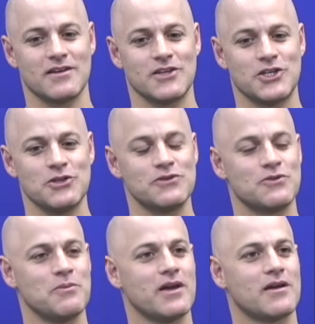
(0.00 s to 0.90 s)
She used
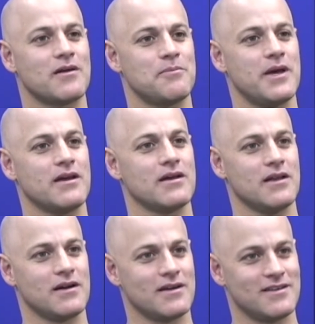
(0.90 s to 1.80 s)
to make begelach.